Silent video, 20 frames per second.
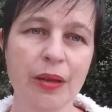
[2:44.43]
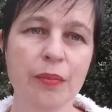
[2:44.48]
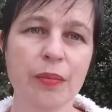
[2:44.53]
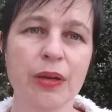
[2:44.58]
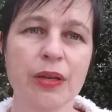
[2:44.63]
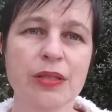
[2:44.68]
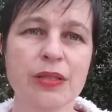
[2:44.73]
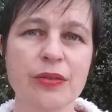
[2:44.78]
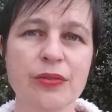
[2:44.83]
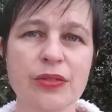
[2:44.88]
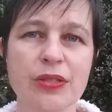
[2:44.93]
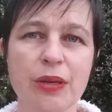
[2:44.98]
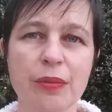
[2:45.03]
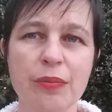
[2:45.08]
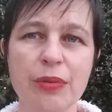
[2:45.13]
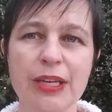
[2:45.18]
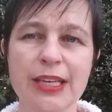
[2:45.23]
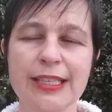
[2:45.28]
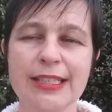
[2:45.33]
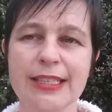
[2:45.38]
Because if
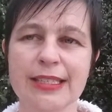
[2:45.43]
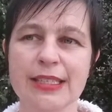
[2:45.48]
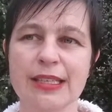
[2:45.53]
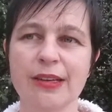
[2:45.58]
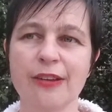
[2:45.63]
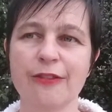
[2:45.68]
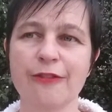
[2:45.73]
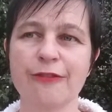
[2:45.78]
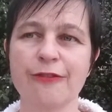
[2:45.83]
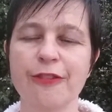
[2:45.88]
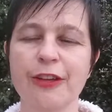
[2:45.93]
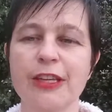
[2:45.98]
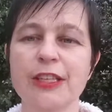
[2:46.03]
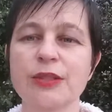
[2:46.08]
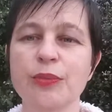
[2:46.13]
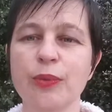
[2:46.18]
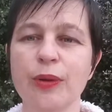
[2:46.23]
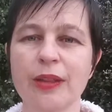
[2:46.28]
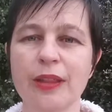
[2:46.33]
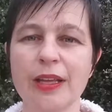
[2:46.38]
somebody doesn't fit
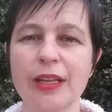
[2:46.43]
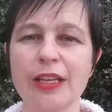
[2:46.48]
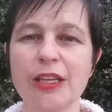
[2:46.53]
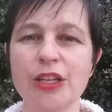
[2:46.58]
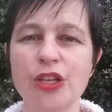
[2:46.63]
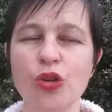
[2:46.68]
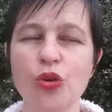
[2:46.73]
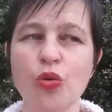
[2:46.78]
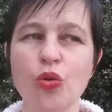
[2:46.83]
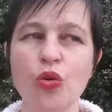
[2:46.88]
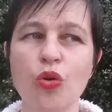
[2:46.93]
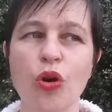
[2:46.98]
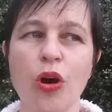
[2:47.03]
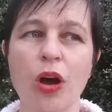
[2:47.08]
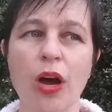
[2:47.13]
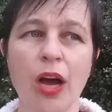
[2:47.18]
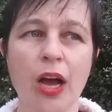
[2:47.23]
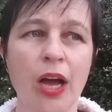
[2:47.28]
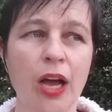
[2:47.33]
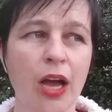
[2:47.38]
within
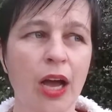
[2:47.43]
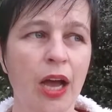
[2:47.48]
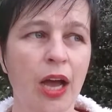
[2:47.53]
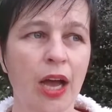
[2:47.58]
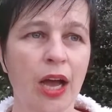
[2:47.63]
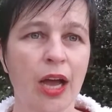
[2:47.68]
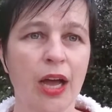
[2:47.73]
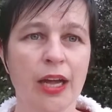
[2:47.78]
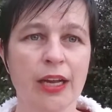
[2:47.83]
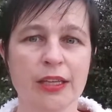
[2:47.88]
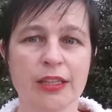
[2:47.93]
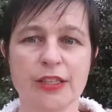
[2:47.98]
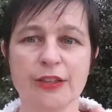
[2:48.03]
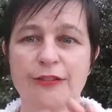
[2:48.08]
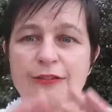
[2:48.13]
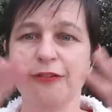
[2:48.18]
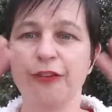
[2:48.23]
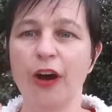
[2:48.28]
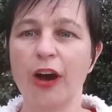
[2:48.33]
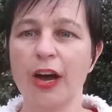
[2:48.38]
your
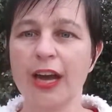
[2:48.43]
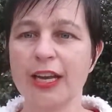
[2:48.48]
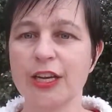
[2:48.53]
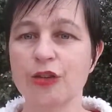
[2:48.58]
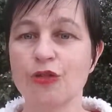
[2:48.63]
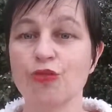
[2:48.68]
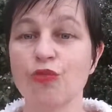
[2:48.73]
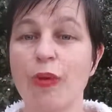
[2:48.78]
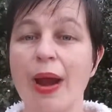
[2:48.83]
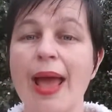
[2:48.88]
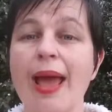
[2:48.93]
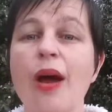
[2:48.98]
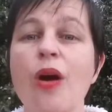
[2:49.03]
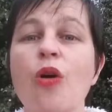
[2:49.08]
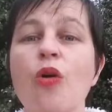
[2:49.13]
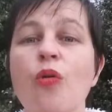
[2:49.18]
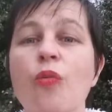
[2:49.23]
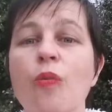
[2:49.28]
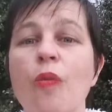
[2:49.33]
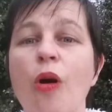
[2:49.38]
defined
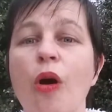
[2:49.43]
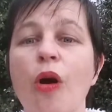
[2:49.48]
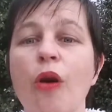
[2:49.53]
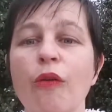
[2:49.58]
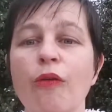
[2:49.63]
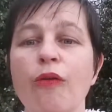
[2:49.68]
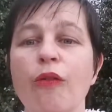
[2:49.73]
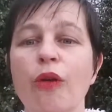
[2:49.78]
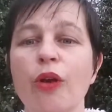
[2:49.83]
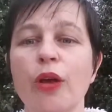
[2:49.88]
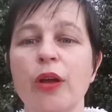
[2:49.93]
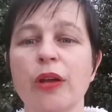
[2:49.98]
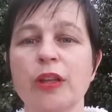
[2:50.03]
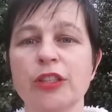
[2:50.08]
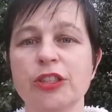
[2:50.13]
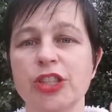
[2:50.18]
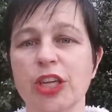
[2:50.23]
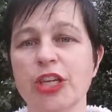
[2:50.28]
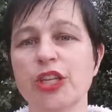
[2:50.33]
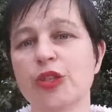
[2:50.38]
realm of
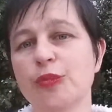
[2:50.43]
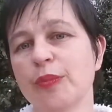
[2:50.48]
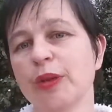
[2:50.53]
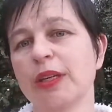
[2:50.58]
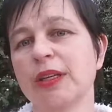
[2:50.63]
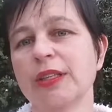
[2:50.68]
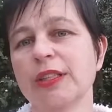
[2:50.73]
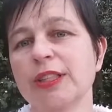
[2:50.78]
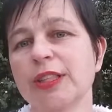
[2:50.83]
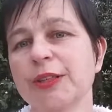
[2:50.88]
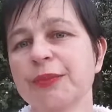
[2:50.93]
judgment,